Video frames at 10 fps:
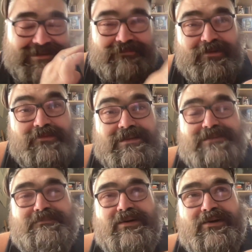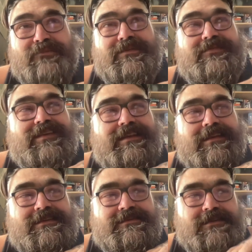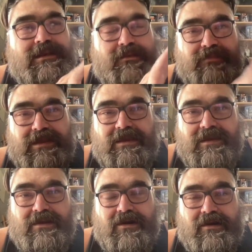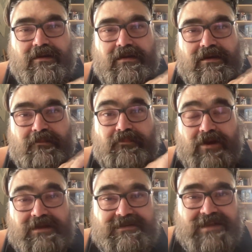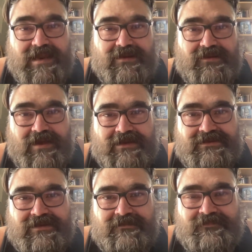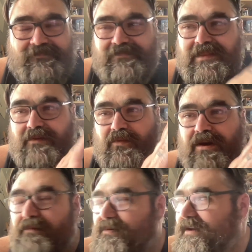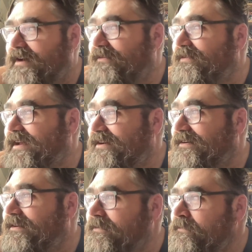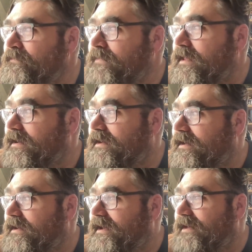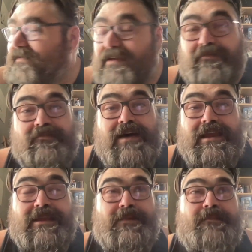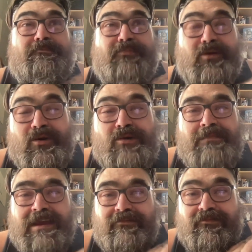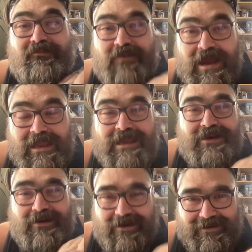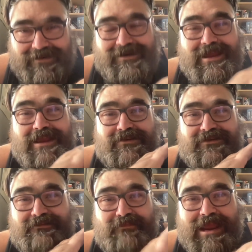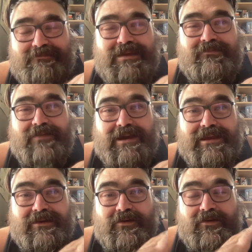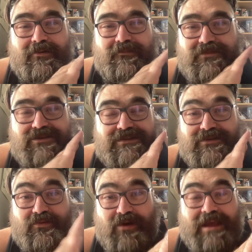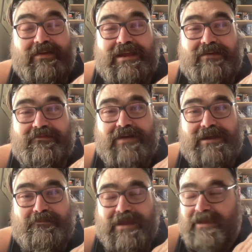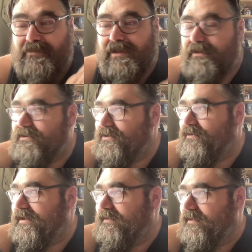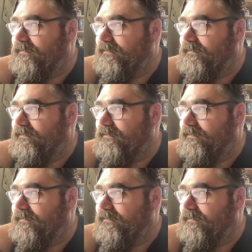Tim wrote this poem that is going to be in our um, broadside collection that we're going to put out later. That fucking broke my fucking heart and made me fucking just cry like a fucking baby during the